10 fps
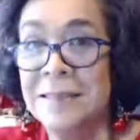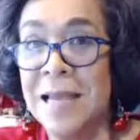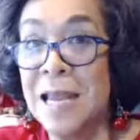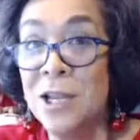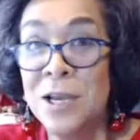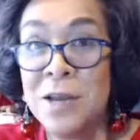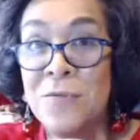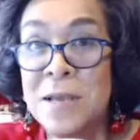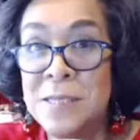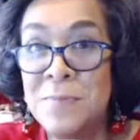and look at a
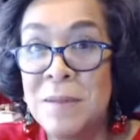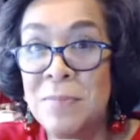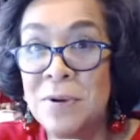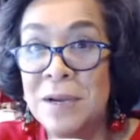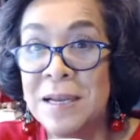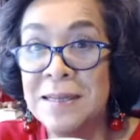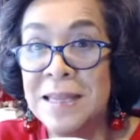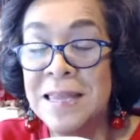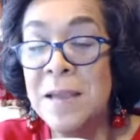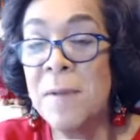recipe book and
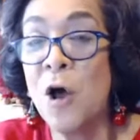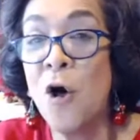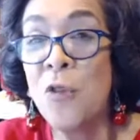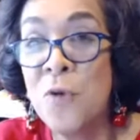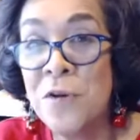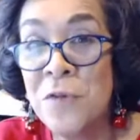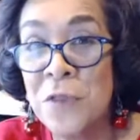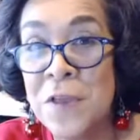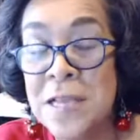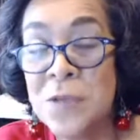think about all the wonderful
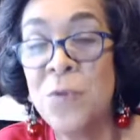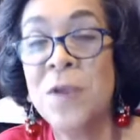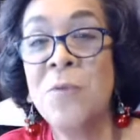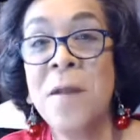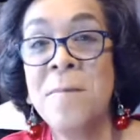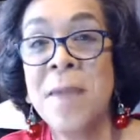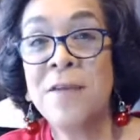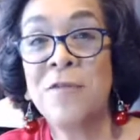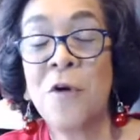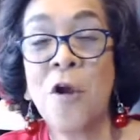things that we want to make
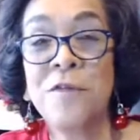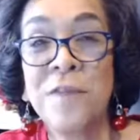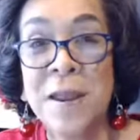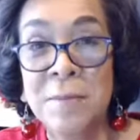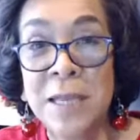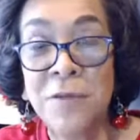for our family,